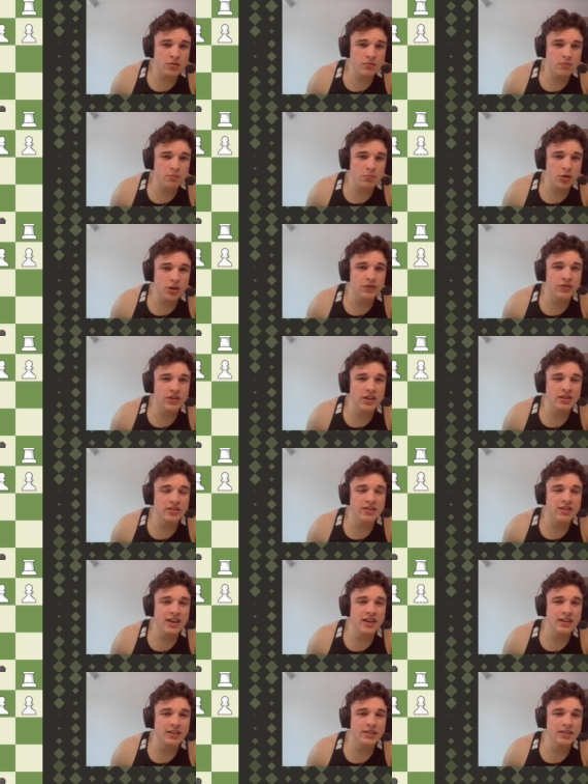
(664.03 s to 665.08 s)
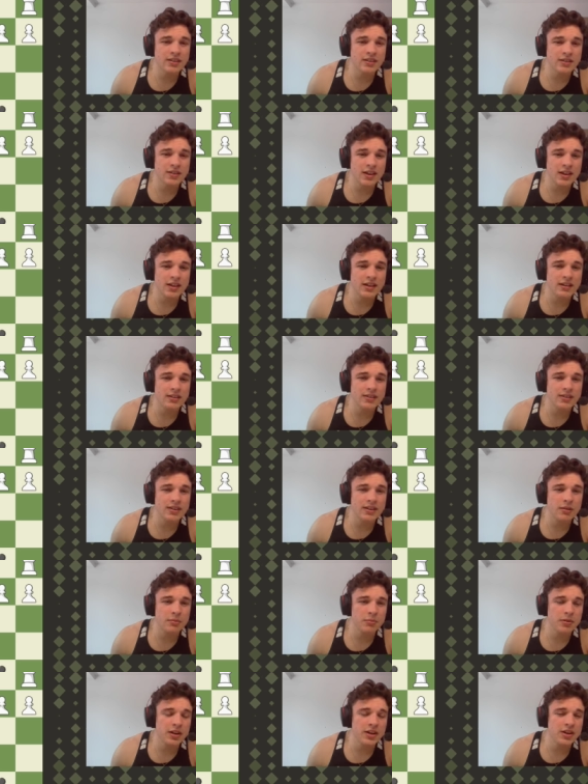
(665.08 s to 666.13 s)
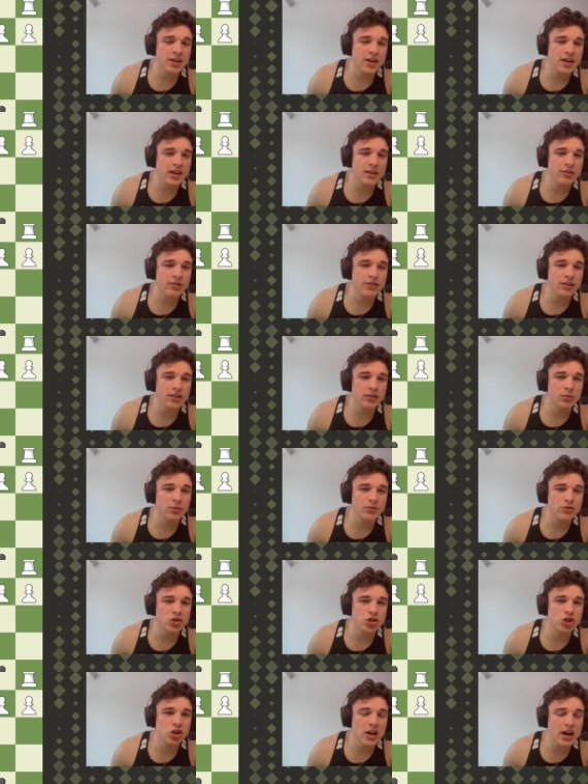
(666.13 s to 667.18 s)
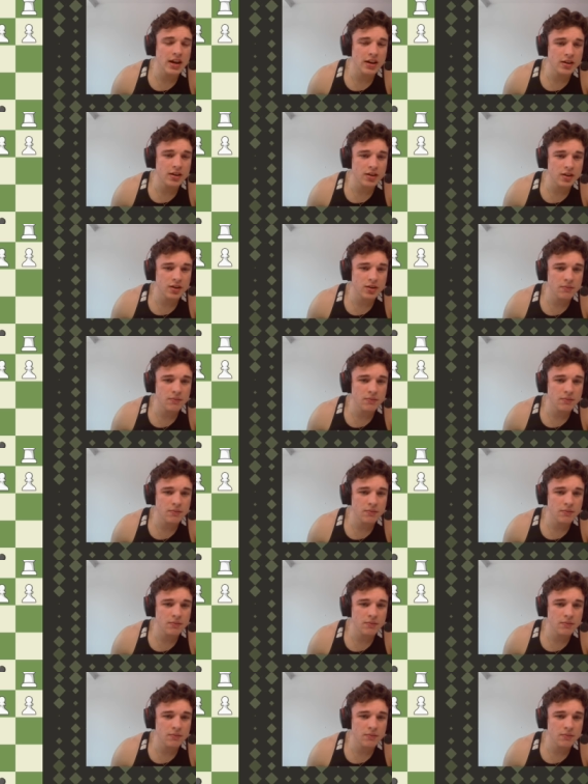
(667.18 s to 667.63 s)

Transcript: But if then takes and takes, he can play knight f six with check.